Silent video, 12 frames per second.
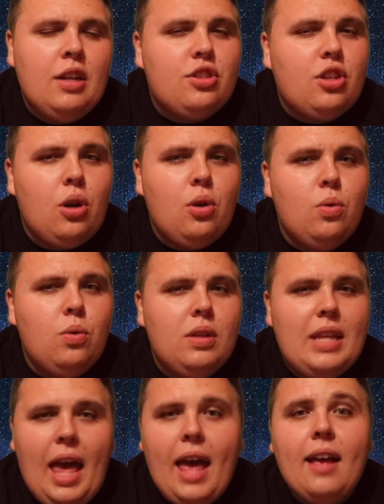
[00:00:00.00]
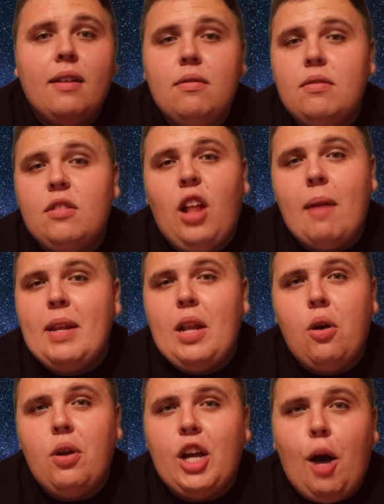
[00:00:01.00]
So, yeah. Let me
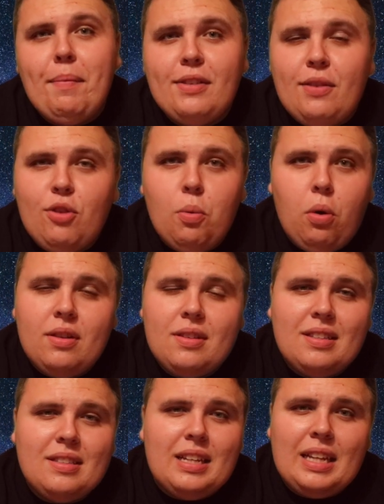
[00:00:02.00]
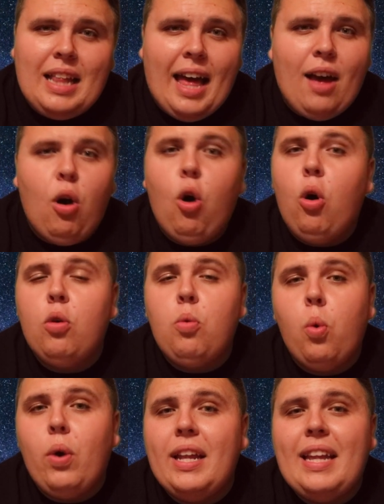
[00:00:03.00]
know in the comments if you want to see that, or
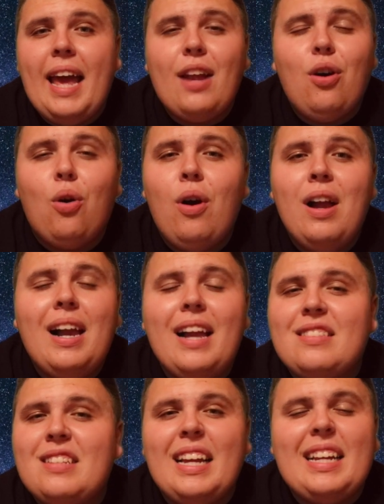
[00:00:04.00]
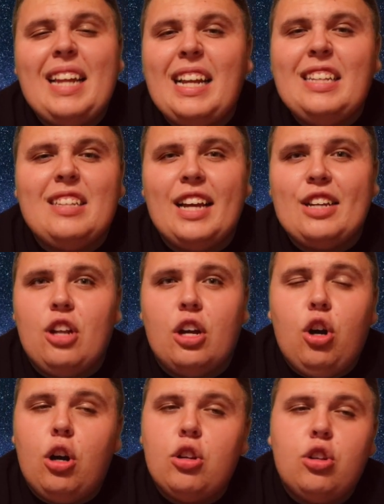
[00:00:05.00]
Walking Dead, or select any selection.
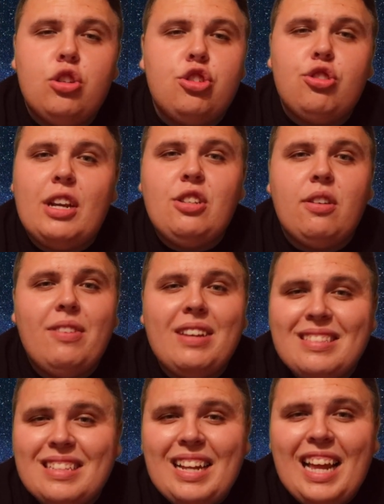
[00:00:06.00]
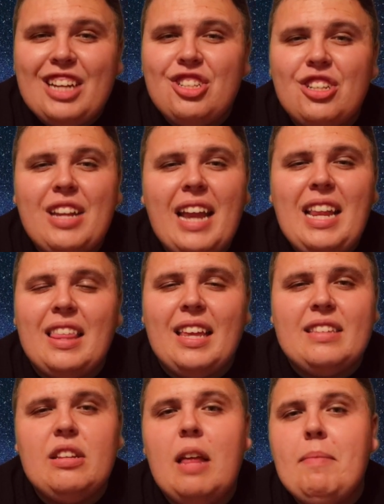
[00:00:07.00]
I've got a good Stranger Things collection,
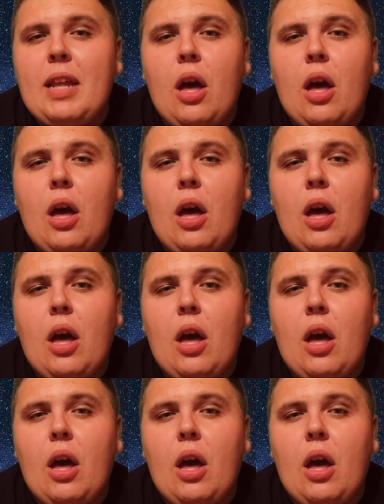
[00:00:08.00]
anything, so let me